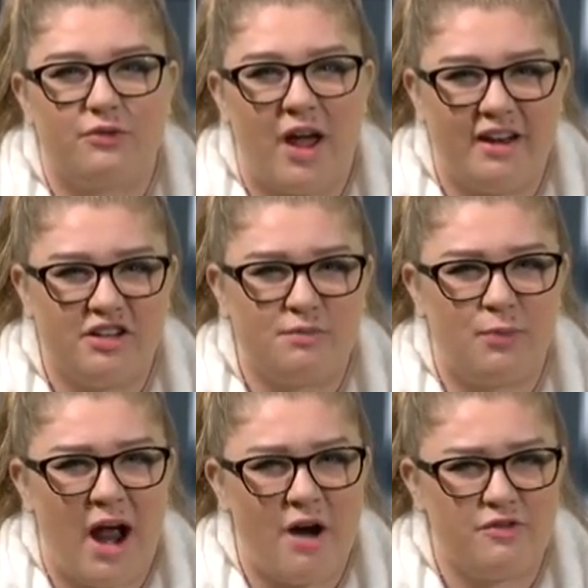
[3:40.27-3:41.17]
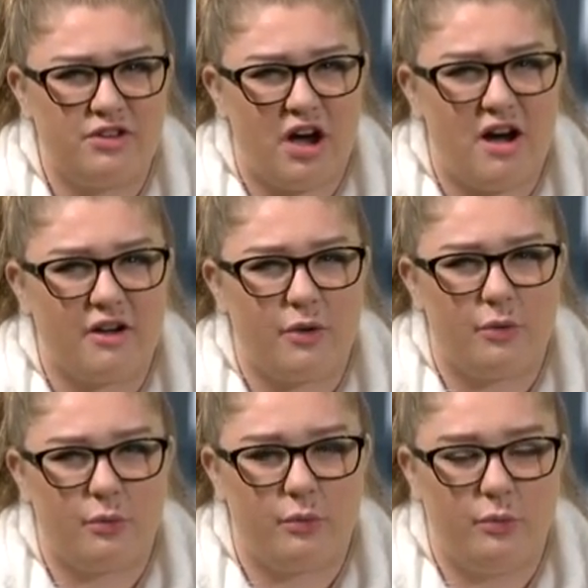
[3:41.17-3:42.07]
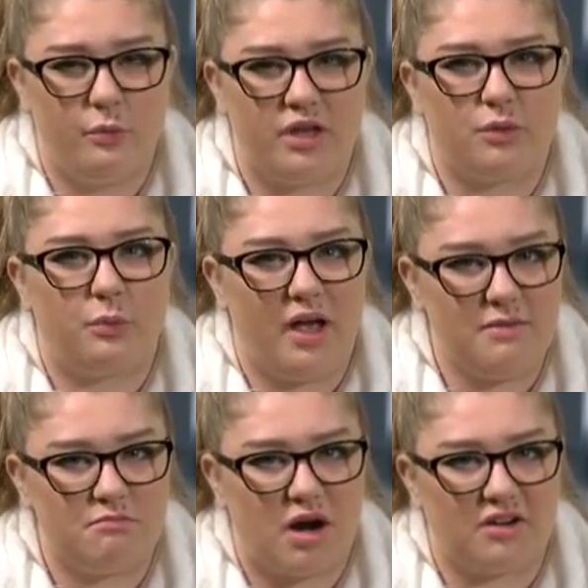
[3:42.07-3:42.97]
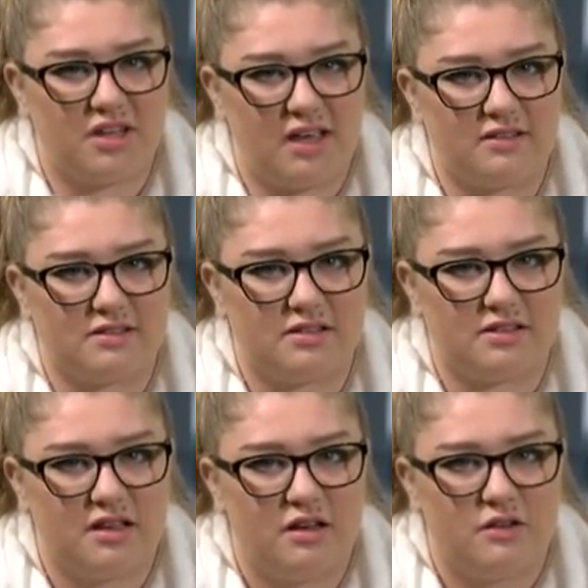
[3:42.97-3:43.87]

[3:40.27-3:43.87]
reddish brown dog with white markings.